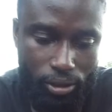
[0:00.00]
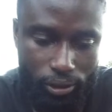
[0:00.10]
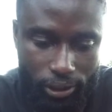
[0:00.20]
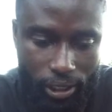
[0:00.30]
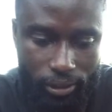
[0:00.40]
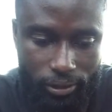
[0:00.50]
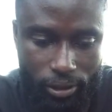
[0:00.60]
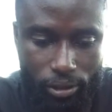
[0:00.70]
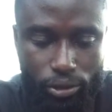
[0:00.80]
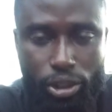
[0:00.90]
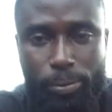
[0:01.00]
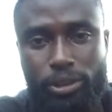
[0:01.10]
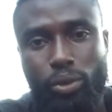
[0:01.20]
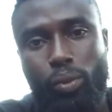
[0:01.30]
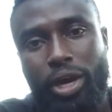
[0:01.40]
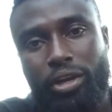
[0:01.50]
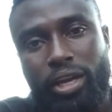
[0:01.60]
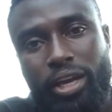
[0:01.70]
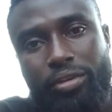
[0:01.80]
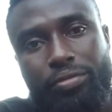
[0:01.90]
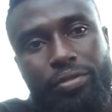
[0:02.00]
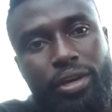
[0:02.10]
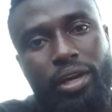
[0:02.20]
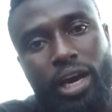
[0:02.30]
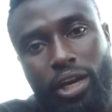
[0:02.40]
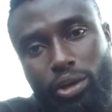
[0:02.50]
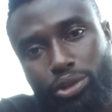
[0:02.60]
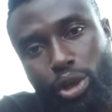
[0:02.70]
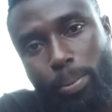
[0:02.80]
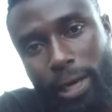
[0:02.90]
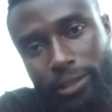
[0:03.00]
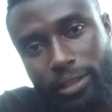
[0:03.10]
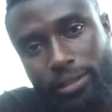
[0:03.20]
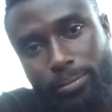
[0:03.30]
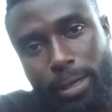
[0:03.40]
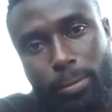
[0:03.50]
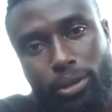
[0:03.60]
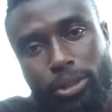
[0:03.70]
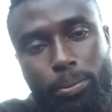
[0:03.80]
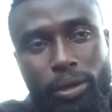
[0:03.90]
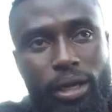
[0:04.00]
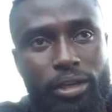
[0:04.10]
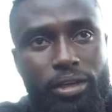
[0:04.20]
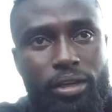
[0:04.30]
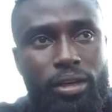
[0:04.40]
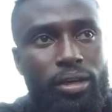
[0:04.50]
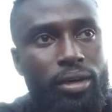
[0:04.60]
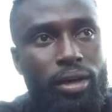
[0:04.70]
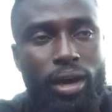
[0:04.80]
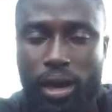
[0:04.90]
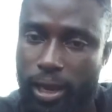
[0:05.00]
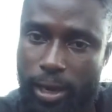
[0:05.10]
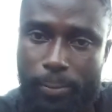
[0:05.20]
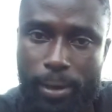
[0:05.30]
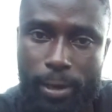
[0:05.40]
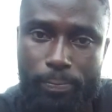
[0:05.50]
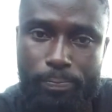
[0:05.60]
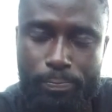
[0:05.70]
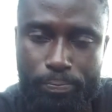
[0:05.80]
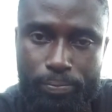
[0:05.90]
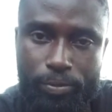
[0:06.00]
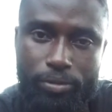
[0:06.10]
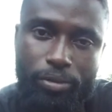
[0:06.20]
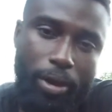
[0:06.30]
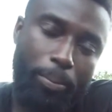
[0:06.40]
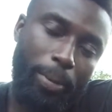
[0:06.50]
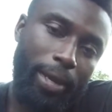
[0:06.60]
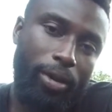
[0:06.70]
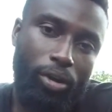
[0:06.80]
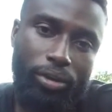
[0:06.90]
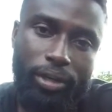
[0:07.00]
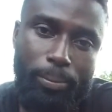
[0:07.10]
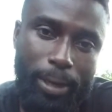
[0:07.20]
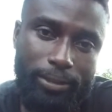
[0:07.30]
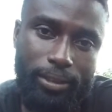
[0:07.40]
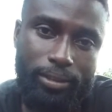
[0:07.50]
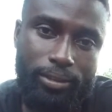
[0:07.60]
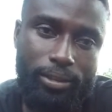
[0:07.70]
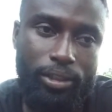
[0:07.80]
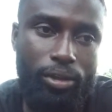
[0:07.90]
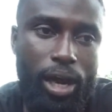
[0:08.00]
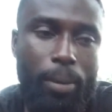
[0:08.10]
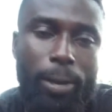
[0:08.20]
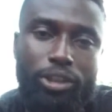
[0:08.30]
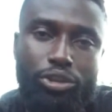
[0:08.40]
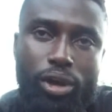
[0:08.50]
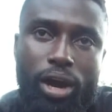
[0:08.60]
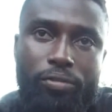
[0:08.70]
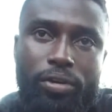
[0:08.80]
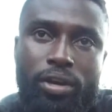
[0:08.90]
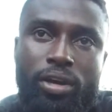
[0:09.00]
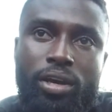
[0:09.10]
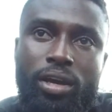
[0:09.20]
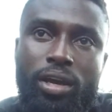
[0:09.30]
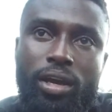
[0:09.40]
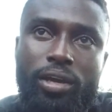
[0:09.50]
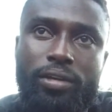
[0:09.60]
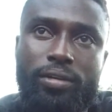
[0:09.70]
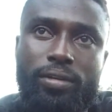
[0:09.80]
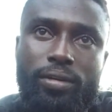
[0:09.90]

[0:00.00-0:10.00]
your chairs. You know, so it depends on where you live and also your budget. But most importantly, I am um, very big on the budget, you know, how much you have. And